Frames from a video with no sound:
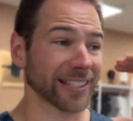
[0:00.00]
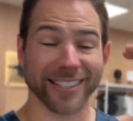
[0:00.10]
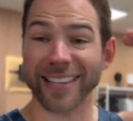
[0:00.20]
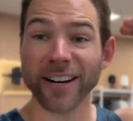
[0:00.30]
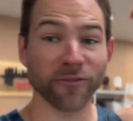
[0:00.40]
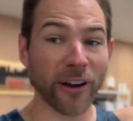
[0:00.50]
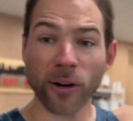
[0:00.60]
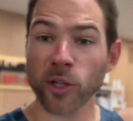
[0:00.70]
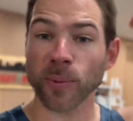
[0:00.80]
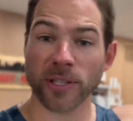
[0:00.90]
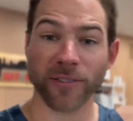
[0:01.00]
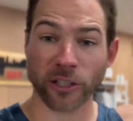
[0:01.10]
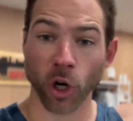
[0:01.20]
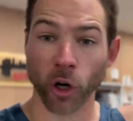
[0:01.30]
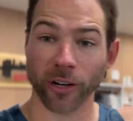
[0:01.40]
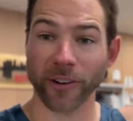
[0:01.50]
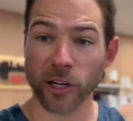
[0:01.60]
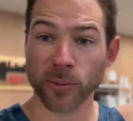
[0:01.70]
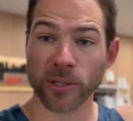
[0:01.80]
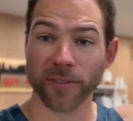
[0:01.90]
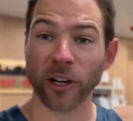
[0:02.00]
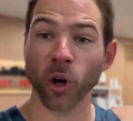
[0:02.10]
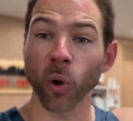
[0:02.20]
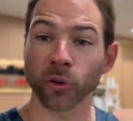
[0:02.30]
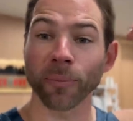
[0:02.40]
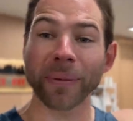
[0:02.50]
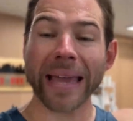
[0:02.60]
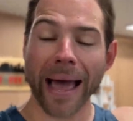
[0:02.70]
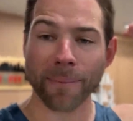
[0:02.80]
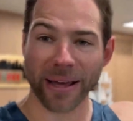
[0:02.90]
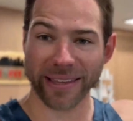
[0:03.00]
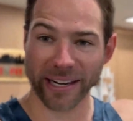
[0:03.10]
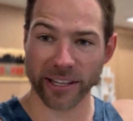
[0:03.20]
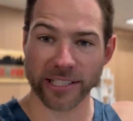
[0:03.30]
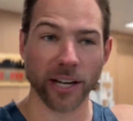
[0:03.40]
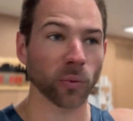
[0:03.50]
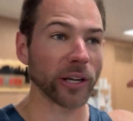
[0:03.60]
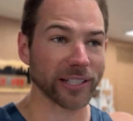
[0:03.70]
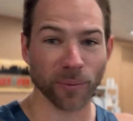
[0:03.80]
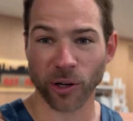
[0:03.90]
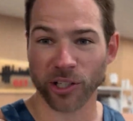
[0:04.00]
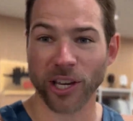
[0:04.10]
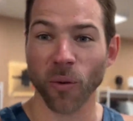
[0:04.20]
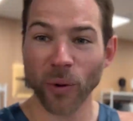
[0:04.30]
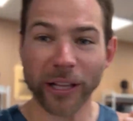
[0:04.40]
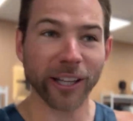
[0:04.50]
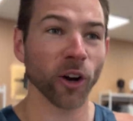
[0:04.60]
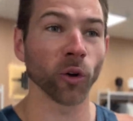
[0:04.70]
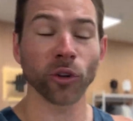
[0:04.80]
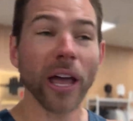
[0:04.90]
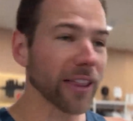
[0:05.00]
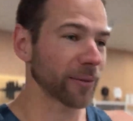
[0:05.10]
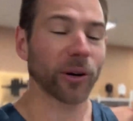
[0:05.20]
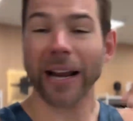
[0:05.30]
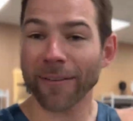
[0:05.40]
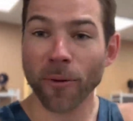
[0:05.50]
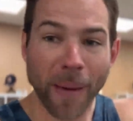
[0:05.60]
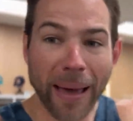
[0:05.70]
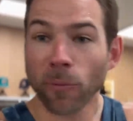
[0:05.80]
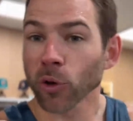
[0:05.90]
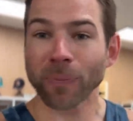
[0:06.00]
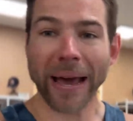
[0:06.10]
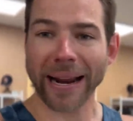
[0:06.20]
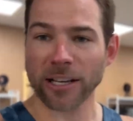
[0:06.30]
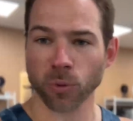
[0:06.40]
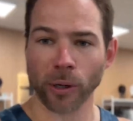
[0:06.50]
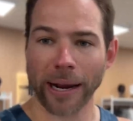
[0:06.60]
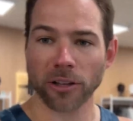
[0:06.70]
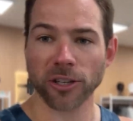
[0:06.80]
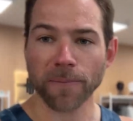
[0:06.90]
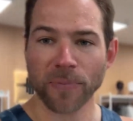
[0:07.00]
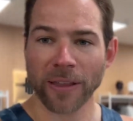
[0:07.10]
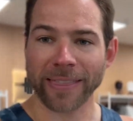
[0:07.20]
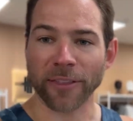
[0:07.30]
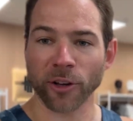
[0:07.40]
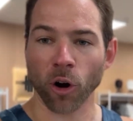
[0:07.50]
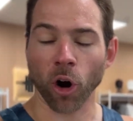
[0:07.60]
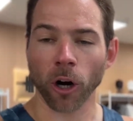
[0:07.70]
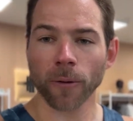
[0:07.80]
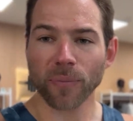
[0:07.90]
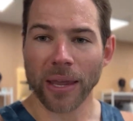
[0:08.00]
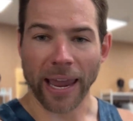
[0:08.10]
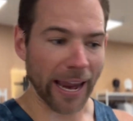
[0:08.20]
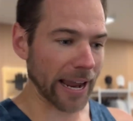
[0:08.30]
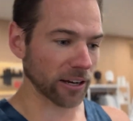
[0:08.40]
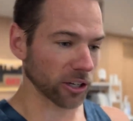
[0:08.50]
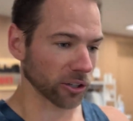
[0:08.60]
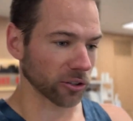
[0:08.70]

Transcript: to set a very specific target, a very specific goal to be at by the end of the 10 weeks. Then we're going to set weekly goals. Then we're going to have the bat- most badass workouts that there are. And